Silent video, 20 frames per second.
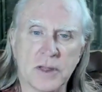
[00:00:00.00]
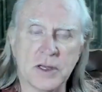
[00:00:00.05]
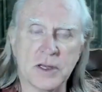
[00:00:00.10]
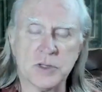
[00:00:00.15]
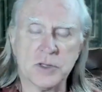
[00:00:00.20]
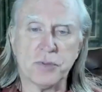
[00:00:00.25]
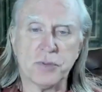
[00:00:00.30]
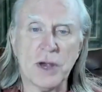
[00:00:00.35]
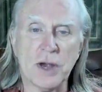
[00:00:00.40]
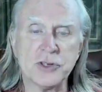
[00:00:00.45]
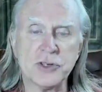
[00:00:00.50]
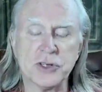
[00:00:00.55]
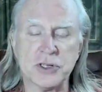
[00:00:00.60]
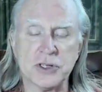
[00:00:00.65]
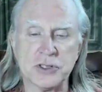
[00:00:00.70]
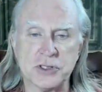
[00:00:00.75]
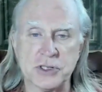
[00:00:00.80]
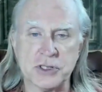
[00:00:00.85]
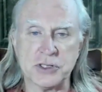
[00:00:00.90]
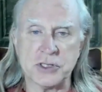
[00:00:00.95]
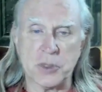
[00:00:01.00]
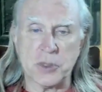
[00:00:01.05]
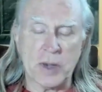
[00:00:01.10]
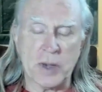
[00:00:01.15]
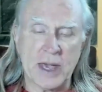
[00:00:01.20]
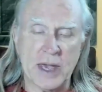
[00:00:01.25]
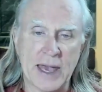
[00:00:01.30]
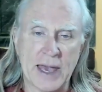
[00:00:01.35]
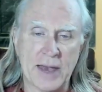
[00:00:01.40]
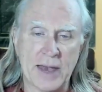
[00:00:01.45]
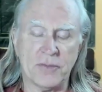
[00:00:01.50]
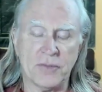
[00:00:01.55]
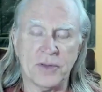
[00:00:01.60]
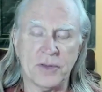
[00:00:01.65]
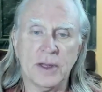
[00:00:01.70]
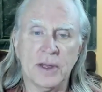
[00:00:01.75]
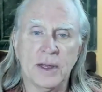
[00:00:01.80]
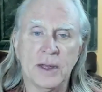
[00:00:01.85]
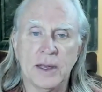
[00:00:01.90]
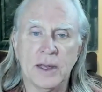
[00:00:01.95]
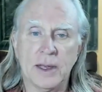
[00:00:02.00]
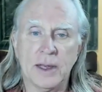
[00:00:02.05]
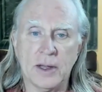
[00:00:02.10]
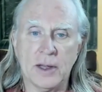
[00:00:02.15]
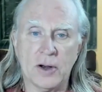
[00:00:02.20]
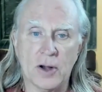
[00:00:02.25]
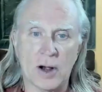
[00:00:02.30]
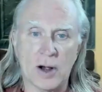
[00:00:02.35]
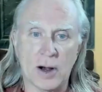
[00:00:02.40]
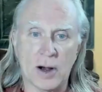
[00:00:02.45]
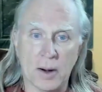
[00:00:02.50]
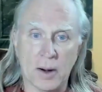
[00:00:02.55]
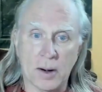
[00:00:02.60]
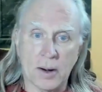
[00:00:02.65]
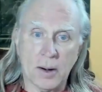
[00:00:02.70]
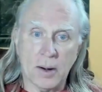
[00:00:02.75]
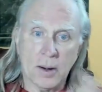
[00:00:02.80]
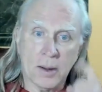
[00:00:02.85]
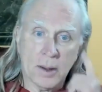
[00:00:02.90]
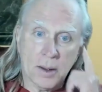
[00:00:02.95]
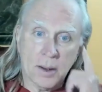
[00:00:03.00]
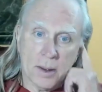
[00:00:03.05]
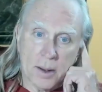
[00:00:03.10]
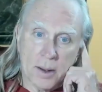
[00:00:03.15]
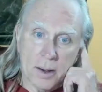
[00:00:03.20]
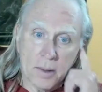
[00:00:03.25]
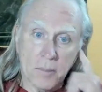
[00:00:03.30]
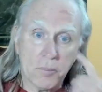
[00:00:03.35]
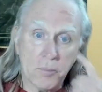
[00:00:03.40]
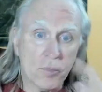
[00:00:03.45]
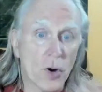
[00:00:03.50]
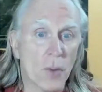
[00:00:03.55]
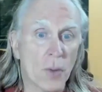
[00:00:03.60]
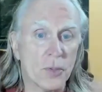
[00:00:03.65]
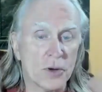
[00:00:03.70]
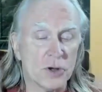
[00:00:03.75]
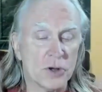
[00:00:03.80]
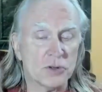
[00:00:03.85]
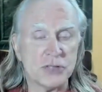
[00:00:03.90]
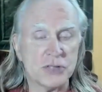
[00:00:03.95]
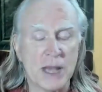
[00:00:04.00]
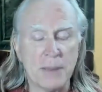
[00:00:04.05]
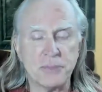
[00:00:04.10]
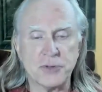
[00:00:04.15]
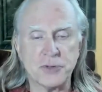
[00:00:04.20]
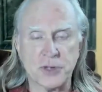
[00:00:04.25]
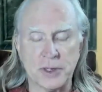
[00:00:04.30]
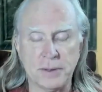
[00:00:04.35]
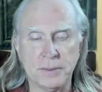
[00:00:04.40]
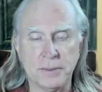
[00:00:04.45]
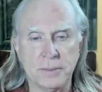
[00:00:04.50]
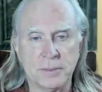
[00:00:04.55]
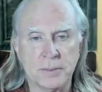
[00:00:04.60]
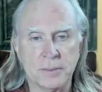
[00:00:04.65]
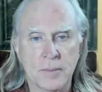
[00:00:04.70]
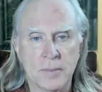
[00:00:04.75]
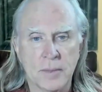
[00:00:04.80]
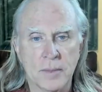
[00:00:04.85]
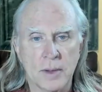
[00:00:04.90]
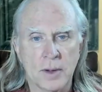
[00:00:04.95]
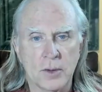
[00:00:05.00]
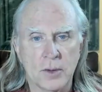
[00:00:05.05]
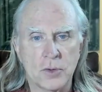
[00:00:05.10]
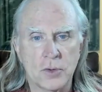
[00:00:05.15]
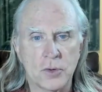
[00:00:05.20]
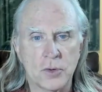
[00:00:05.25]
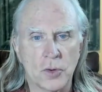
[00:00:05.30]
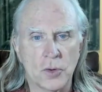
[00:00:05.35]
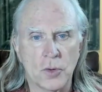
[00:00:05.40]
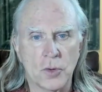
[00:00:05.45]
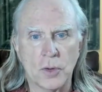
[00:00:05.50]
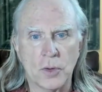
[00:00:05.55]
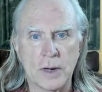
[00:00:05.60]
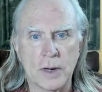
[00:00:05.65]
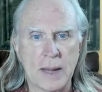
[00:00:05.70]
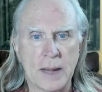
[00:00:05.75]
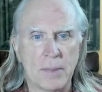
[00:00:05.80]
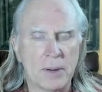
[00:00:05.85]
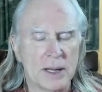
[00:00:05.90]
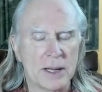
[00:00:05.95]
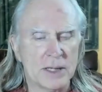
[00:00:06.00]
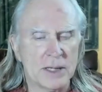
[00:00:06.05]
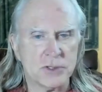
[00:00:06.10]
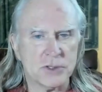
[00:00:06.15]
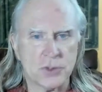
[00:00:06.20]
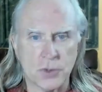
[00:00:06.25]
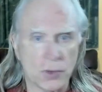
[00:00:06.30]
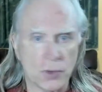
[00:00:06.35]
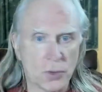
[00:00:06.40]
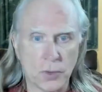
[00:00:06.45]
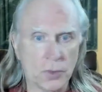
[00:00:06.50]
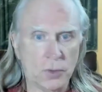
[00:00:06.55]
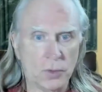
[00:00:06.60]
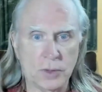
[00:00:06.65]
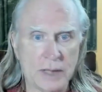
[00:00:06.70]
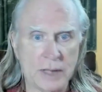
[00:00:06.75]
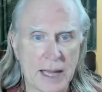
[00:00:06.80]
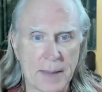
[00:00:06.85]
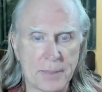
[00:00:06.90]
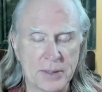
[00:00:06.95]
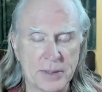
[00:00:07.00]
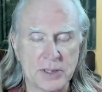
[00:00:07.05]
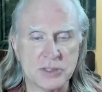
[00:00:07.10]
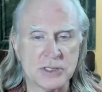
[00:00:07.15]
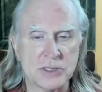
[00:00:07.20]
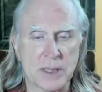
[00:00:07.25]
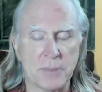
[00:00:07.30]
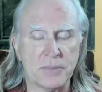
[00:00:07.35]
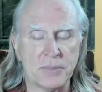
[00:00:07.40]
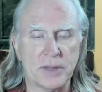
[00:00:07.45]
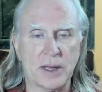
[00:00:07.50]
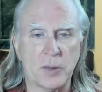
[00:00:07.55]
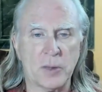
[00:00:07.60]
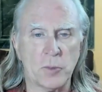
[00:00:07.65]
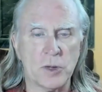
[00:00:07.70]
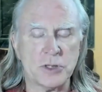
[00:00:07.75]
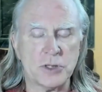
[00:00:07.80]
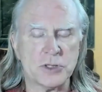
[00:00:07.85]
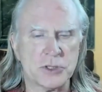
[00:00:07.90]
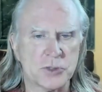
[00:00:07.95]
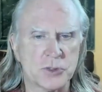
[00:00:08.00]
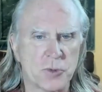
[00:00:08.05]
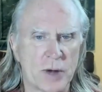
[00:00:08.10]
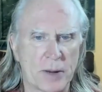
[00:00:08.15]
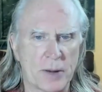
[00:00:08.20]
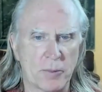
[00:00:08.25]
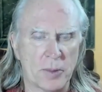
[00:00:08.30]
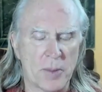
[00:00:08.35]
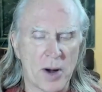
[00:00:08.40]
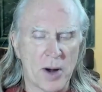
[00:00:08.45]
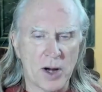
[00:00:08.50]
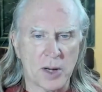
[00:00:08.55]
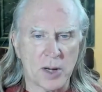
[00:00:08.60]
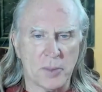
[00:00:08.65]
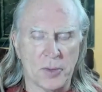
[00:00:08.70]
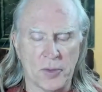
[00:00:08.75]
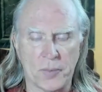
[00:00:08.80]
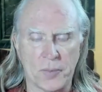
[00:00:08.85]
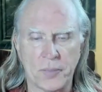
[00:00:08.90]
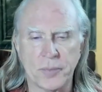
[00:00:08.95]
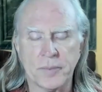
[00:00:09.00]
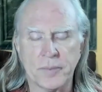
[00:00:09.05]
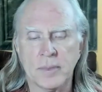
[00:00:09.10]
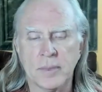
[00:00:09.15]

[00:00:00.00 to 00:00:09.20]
these prejudices that we have in our proprioception to enable us to tap into something which is quite remarkable.